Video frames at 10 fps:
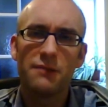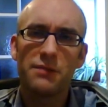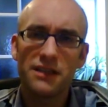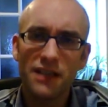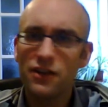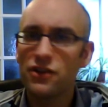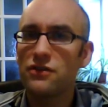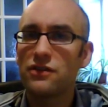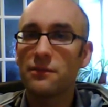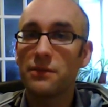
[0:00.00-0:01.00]
But instead
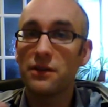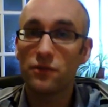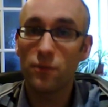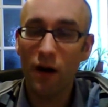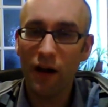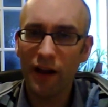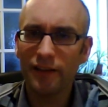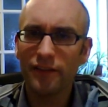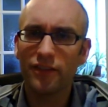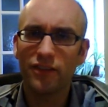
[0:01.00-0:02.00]
choose somebody who's
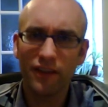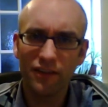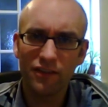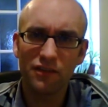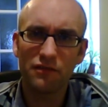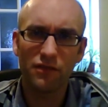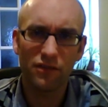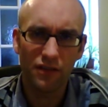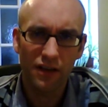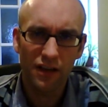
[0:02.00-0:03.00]
wise and sensitive
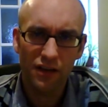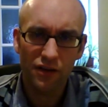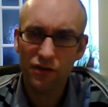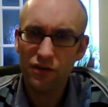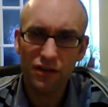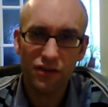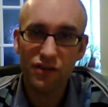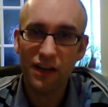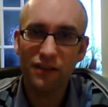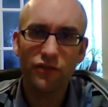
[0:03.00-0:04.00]
and good and
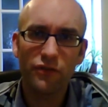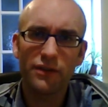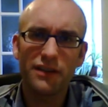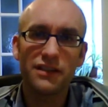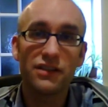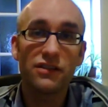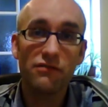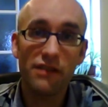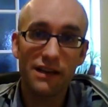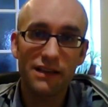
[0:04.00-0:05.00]
gentle and
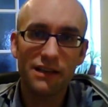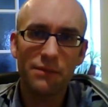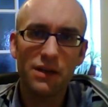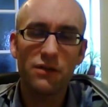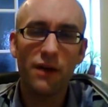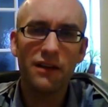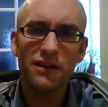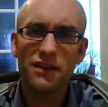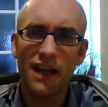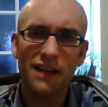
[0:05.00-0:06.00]
discreet, somebody who
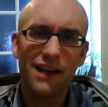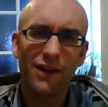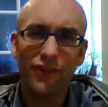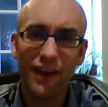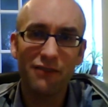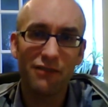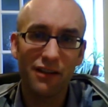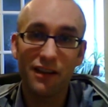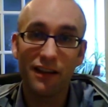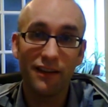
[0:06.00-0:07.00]
understands how sacred a
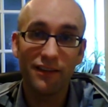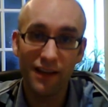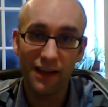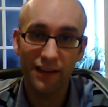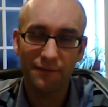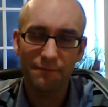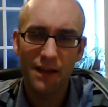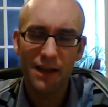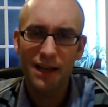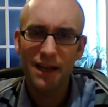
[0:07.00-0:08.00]
thing this is.
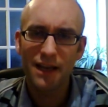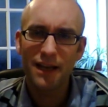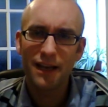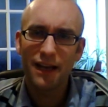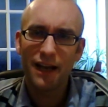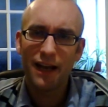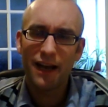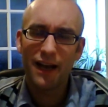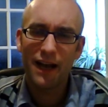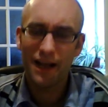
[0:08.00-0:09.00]

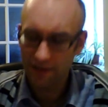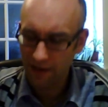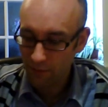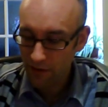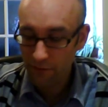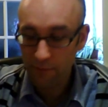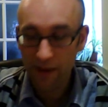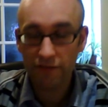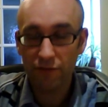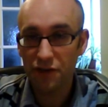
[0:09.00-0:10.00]
And the wonderful
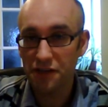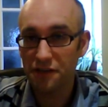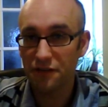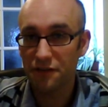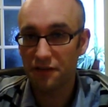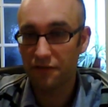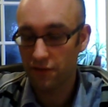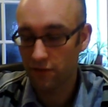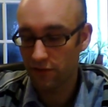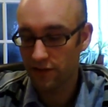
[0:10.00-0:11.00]
metaphor Jesus uses, of
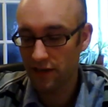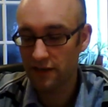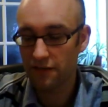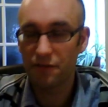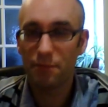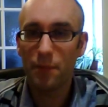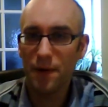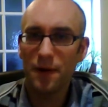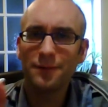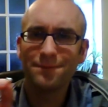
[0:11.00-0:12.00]
course, is of the
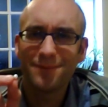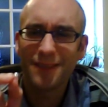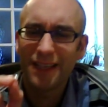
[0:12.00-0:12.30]
pearl.